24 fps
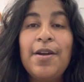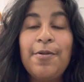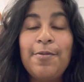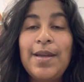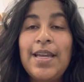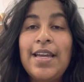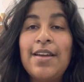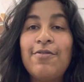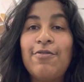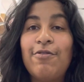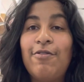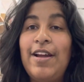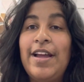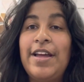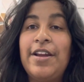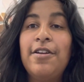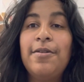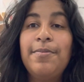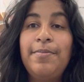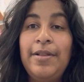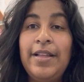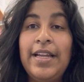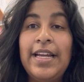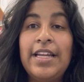we have ran our
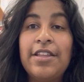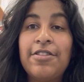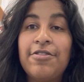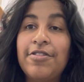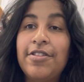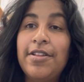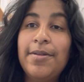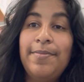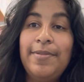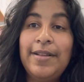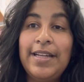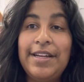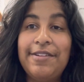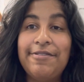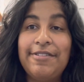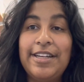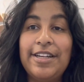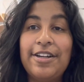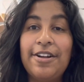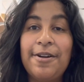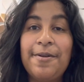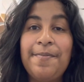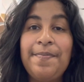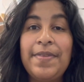plate through the plate
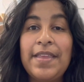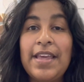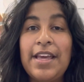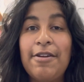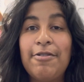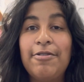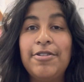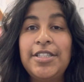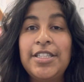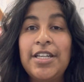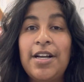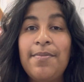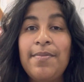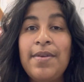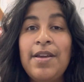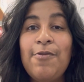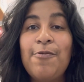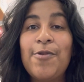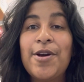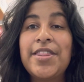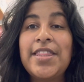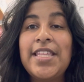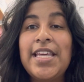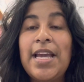reader, it will tell me
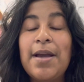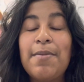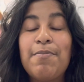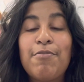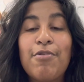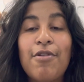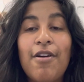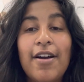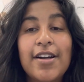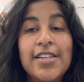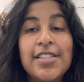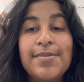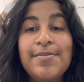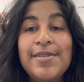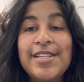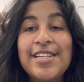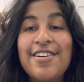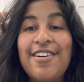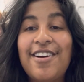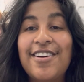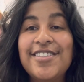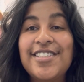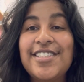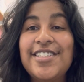what the approximate
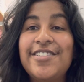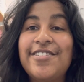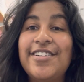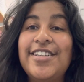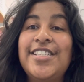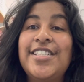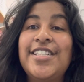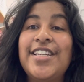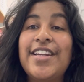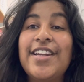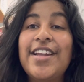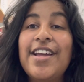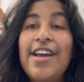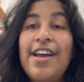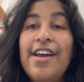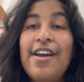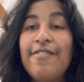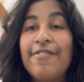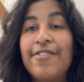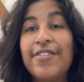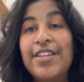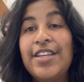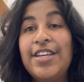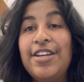concentration
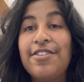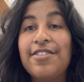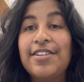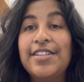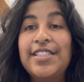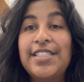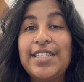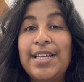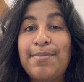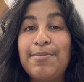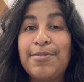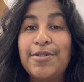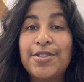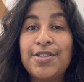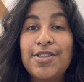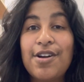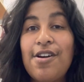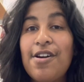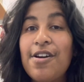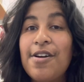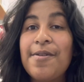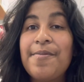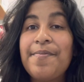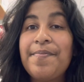for the urine samples
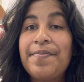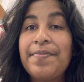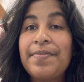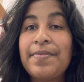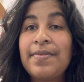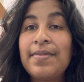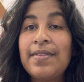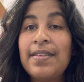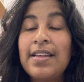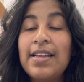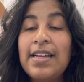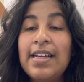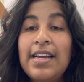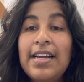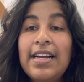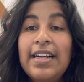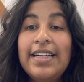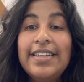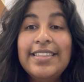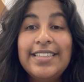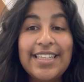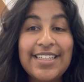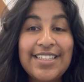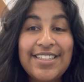are.
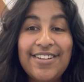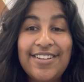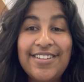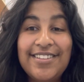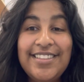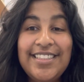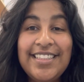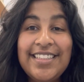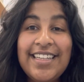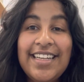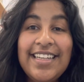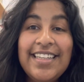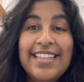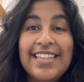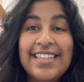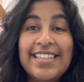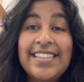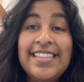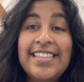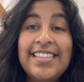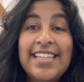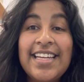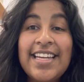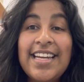Technology like
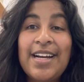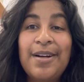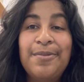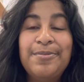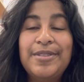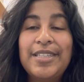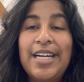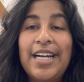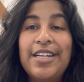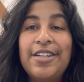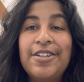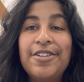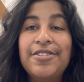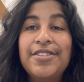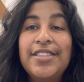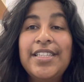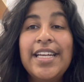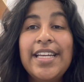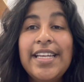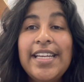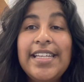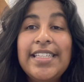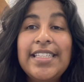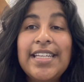this can help diagnose
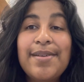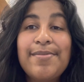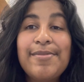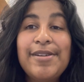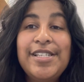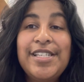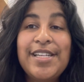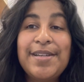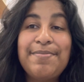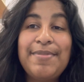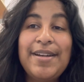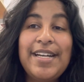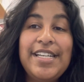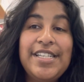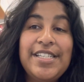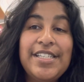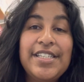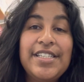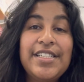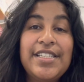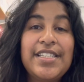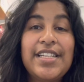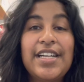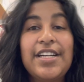kidney damage in
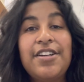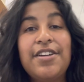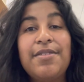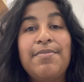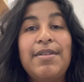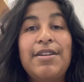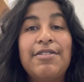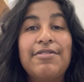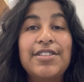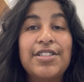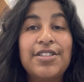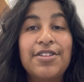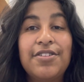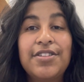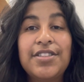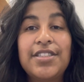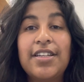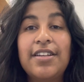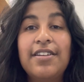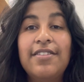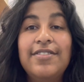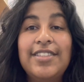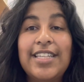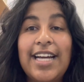patients that could be a result
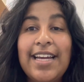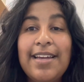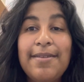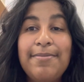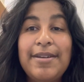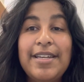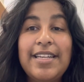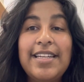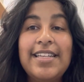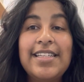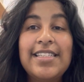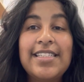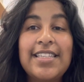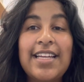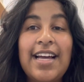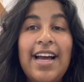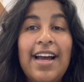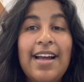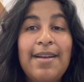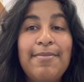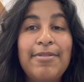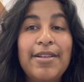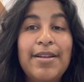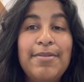of diabetes,
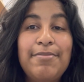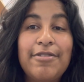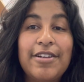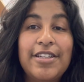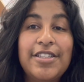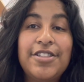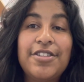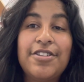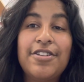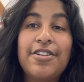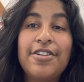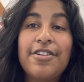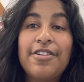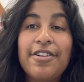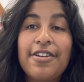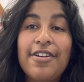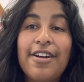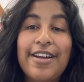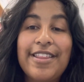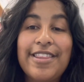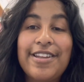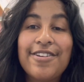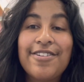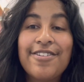high blood pressure, or
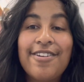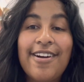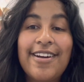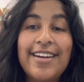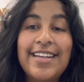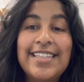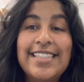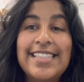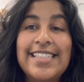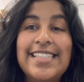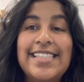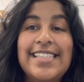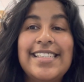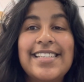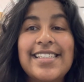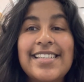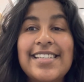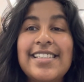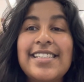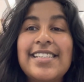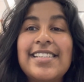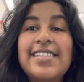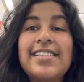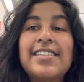other chronic
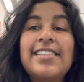diseases.